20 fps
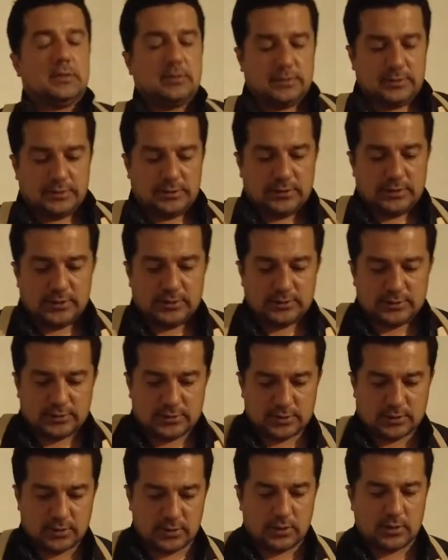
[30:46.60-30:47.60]

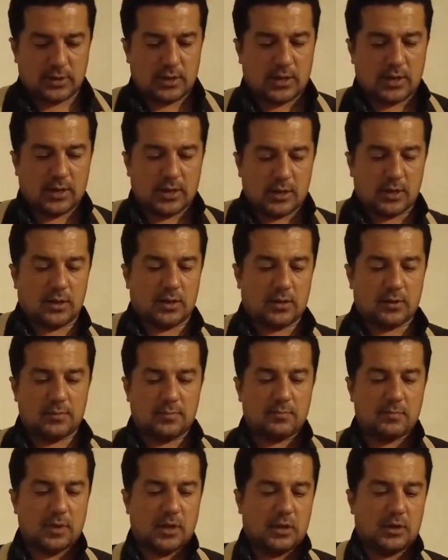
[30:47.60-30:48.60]
Since I
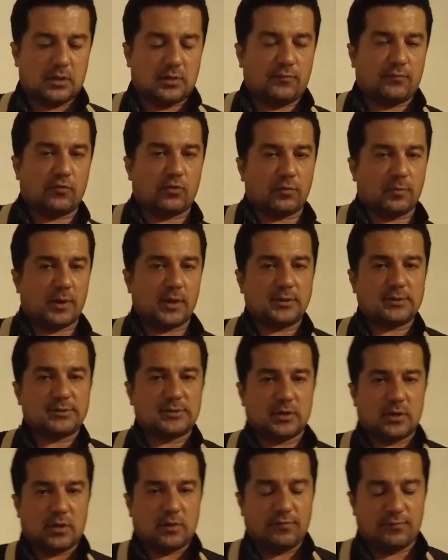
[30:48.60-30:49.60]
made it for
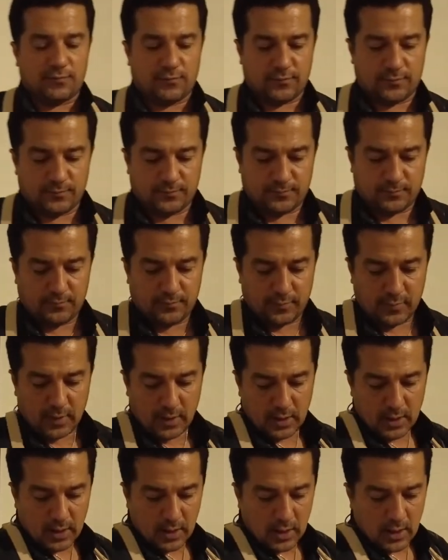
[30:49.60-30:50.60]
myself,
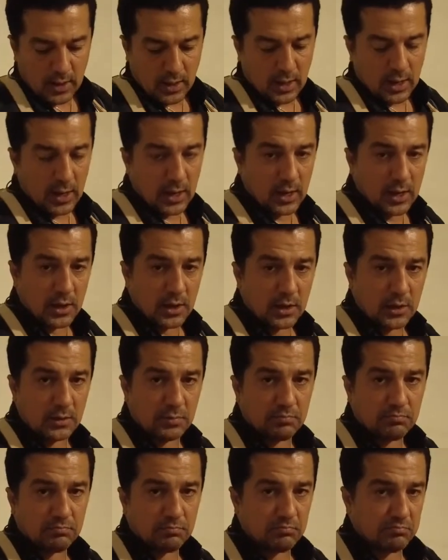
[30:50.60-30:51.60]
I
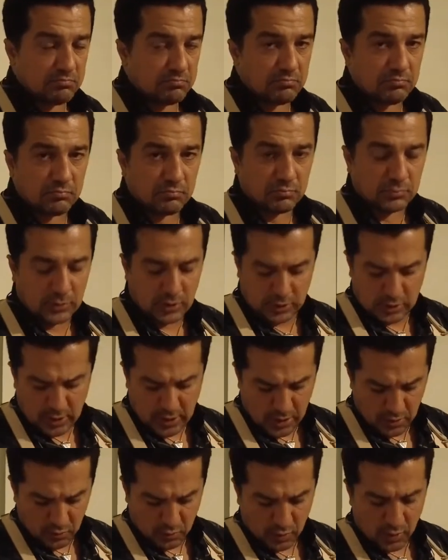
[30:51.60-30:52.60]
did
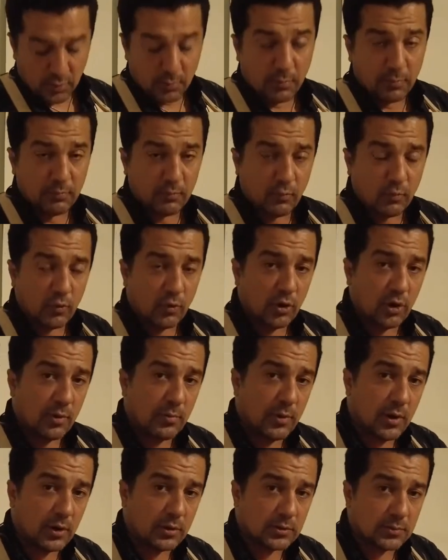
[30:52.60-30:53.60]
not want to worry
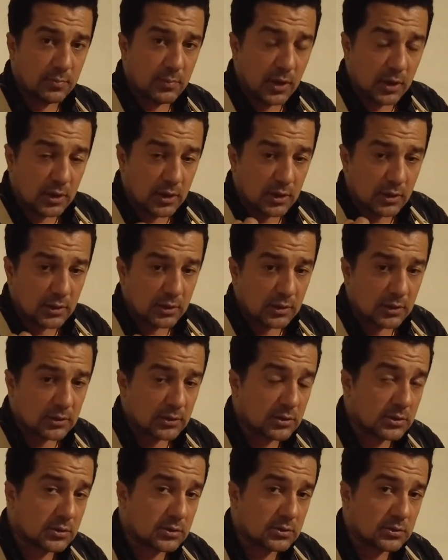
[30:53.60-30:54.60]
about making the
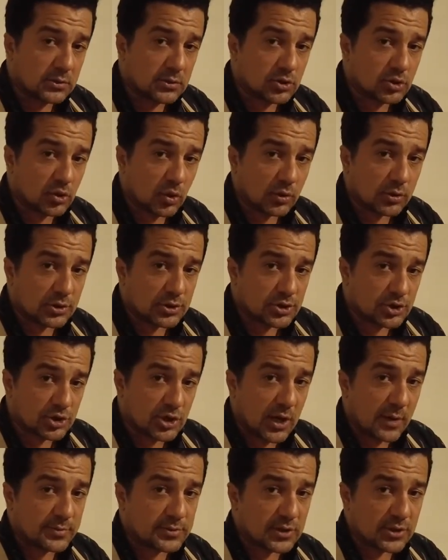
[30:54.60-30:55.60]
shoulder
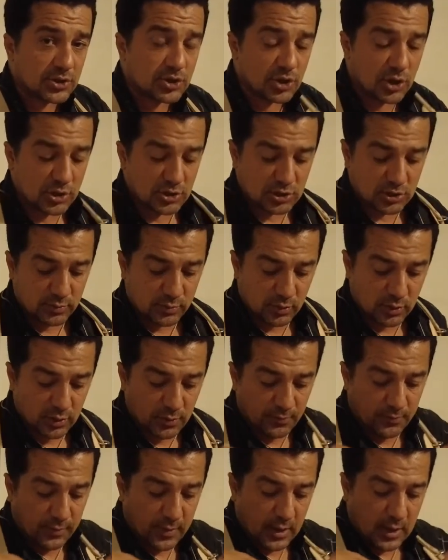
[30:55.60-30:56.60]
straps adjustable,
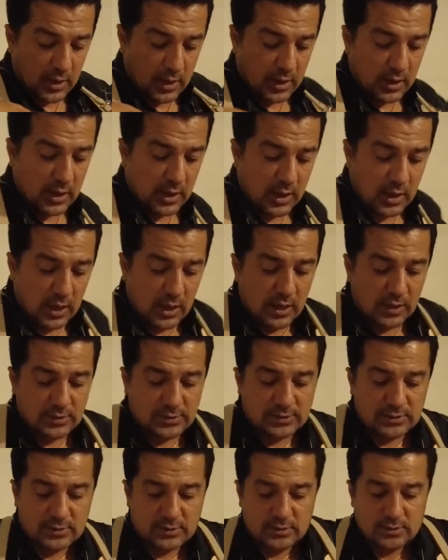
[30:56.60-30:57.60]

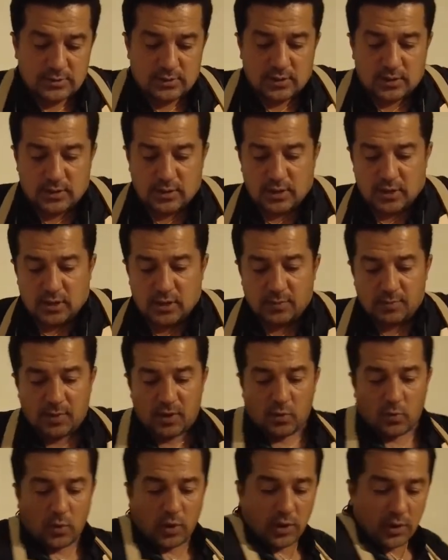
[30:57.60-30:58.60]
as I may
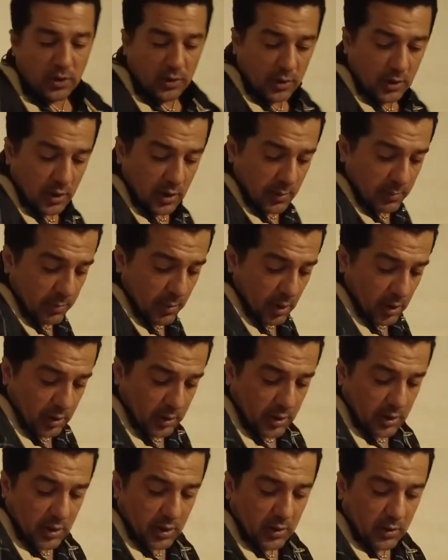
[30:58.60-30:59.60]
wear a
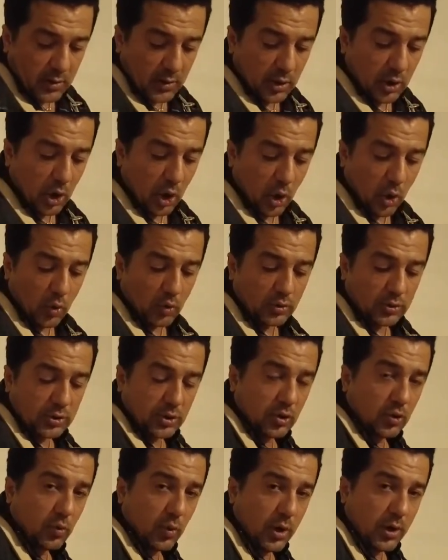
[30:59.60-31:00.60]
bulky coat
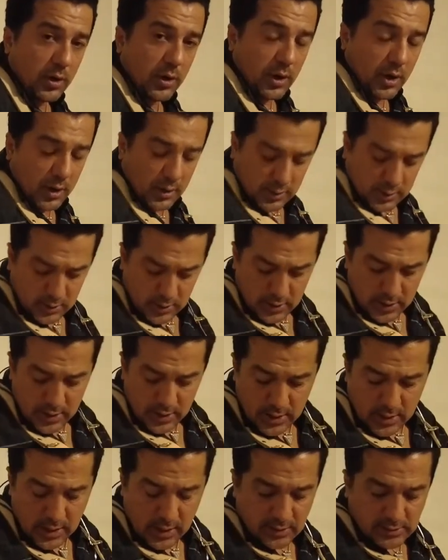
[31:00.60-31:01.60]
or whatnot.
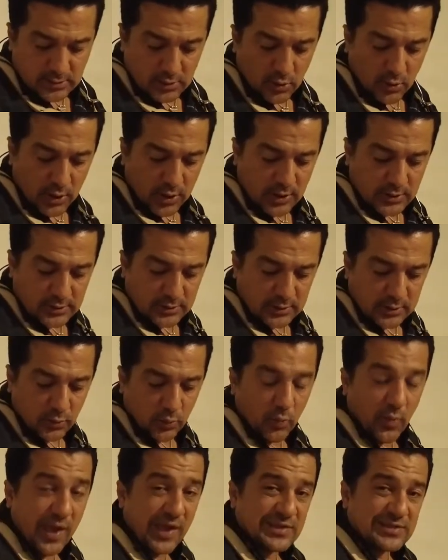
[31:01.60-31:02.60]
As long as the
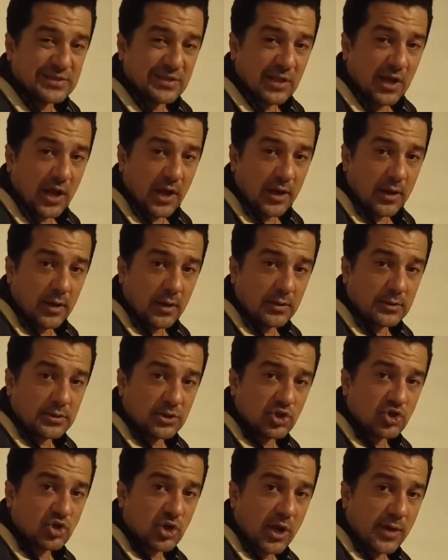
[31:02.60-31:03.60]
waistline
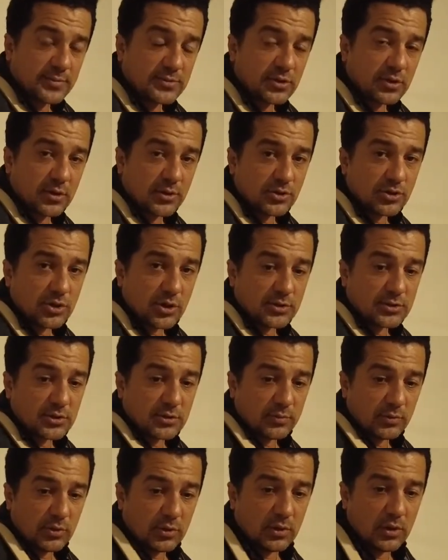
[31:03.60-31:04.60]
straps are
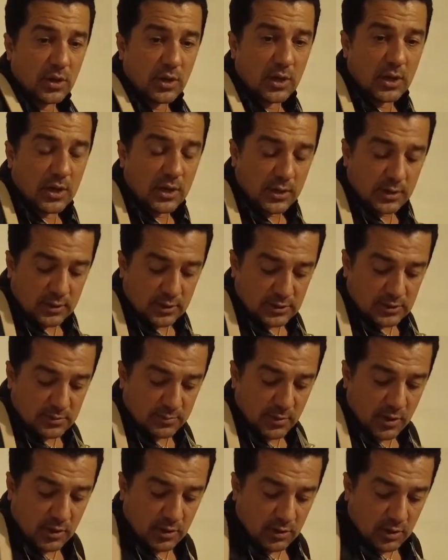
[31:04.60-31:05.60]
adjustable, doesn't
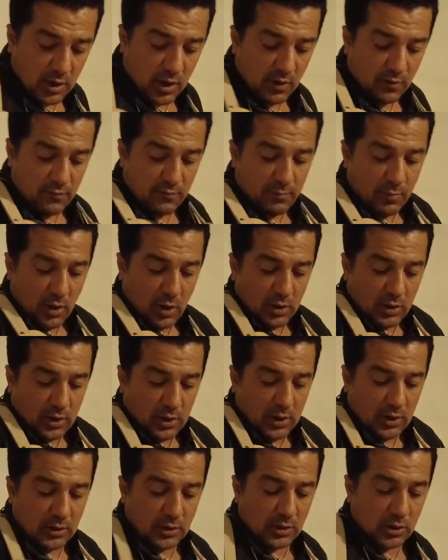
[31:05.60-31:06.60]
matter how
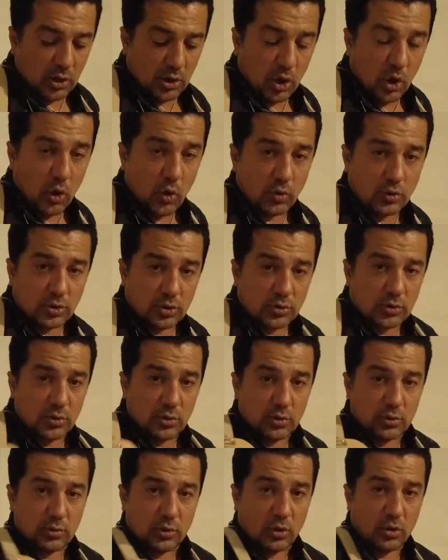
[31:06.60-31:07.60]
bulky the coat
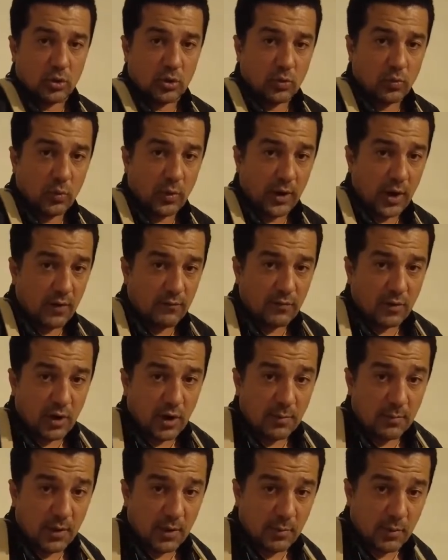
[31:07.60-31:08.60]
or whatever I
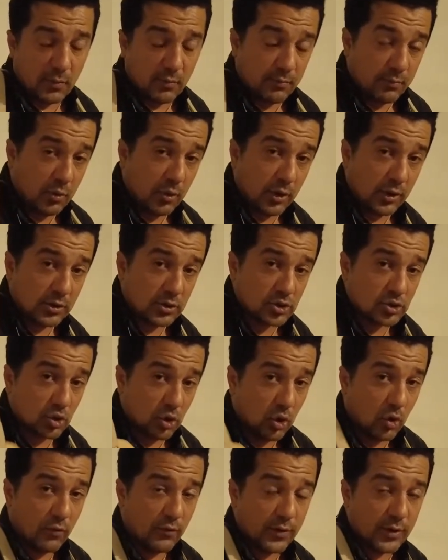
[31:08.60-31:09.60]
may be putting this
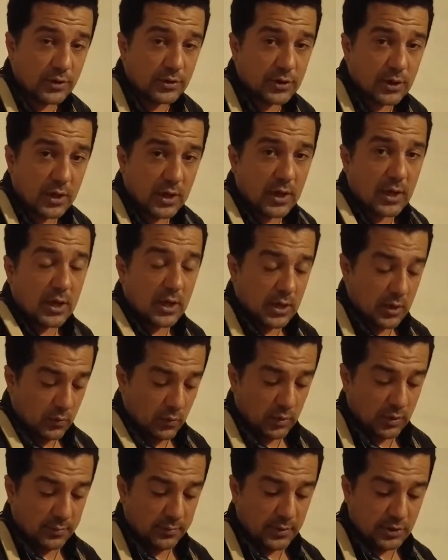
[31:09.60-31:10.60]
over,
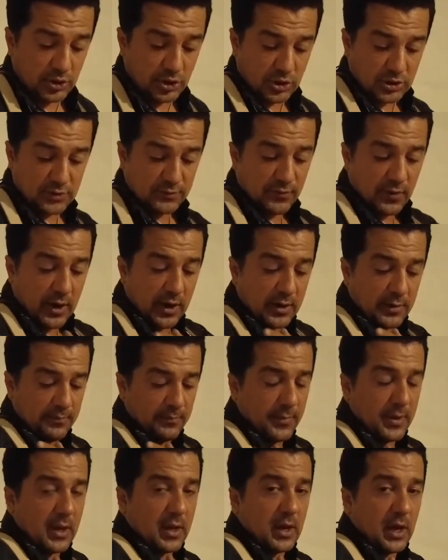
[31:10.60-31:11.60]
will be just fine.
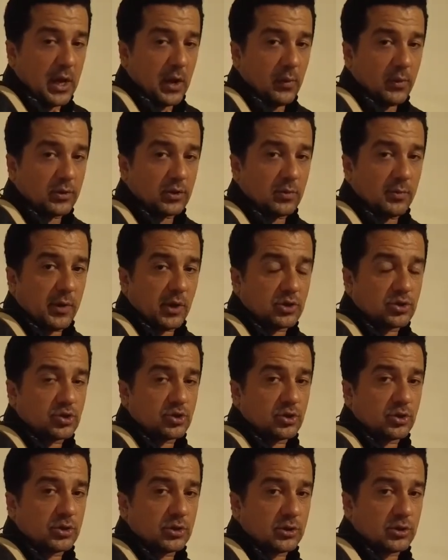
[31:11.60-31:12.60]
I want to make sure
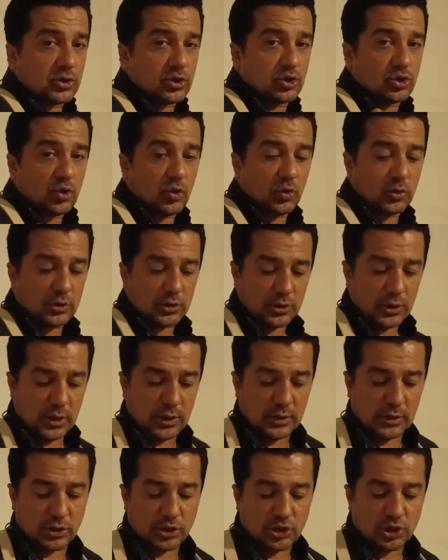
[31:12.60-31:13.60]
the shoulder and
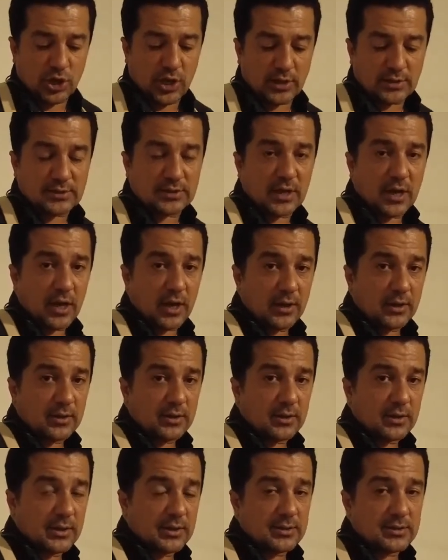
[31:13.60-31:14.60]
the chest height
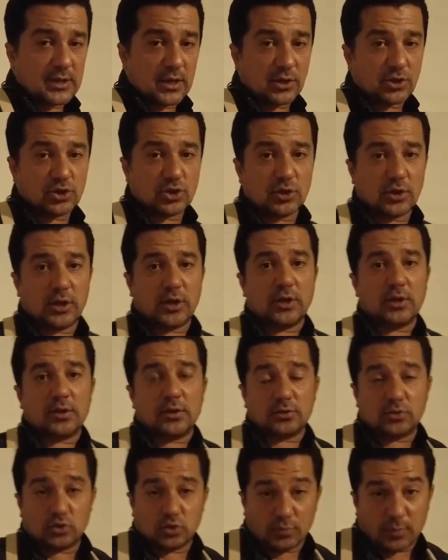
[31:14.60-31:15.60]
is actually
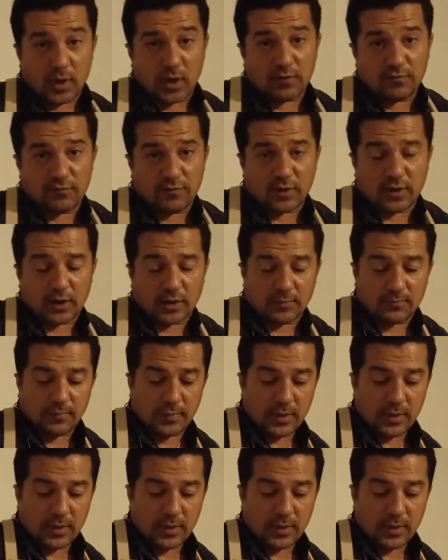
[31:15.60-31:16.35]
to my fitting.